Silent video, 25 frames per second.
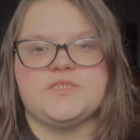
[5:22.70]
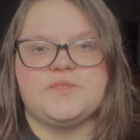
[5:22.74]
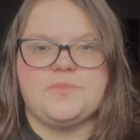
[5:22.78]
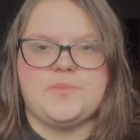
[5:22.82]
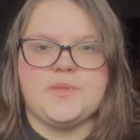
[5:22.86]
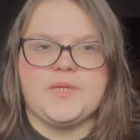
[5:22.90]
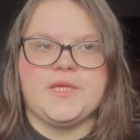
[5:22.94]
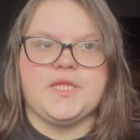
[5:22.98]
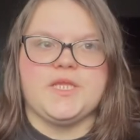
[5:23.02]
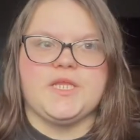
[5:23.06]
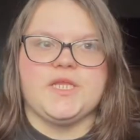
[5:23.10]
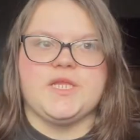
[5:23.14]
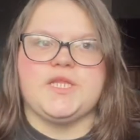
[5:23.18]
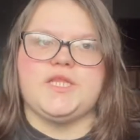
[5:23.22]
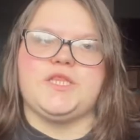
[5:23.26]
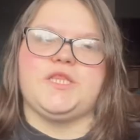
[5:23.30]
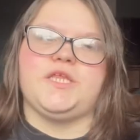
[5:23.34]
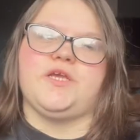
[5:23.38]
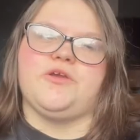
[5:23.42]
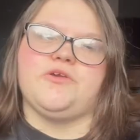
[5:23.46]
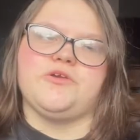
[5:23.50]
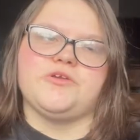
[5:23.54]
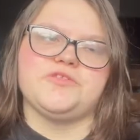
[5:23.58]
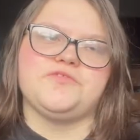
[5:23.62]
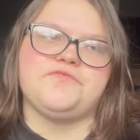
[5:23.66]
Participated in
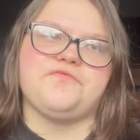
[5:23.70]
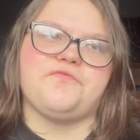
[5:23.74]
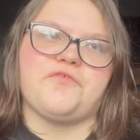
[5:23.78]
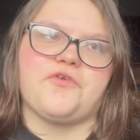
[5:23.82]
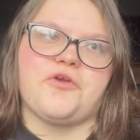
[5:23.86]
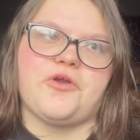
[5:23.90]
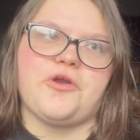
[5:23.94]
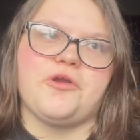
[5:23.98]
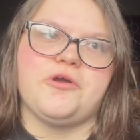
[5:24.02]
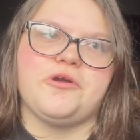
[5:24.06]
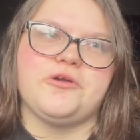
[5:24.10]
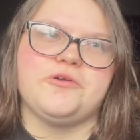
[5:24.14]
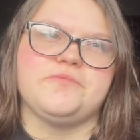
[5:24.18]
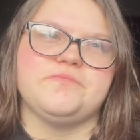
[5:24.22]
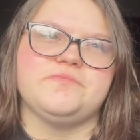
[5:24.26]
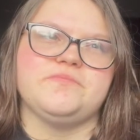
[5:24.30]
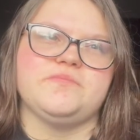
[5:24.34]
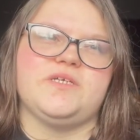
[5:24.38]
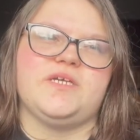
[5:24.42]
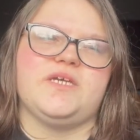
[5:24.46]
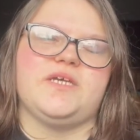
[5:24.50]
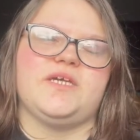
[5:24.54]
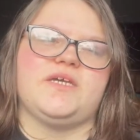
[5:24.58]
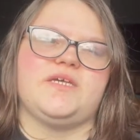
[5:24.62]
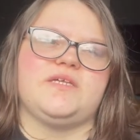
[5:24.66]
the arts for all,
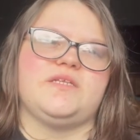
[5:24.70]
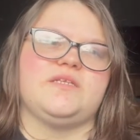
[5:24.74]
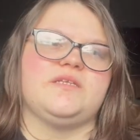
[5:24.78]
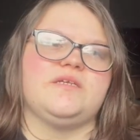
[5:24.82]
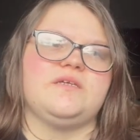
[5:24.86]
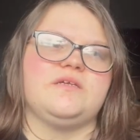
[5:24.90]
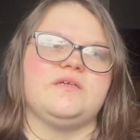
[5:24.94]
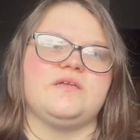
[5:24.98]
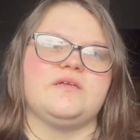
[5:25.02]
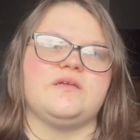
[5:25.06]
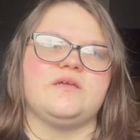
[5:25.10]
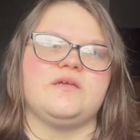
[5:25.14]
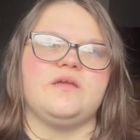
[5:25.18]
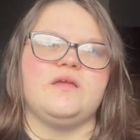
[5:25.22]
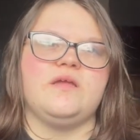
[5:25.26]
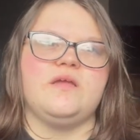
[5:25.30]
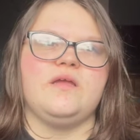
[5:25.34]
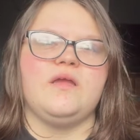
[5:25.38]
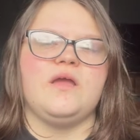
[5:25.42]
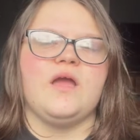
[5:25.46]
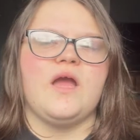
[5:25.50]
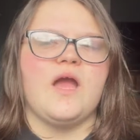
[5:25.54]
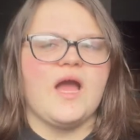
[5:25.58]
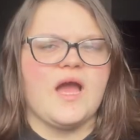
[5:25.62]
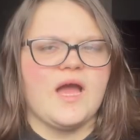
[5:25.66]
and
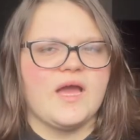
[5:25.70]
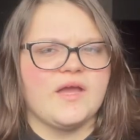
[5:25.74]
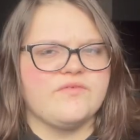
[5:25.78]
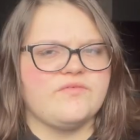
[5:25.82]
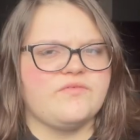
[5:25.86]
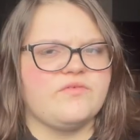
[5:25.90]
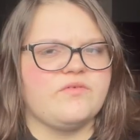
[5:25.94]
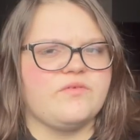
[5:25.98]
I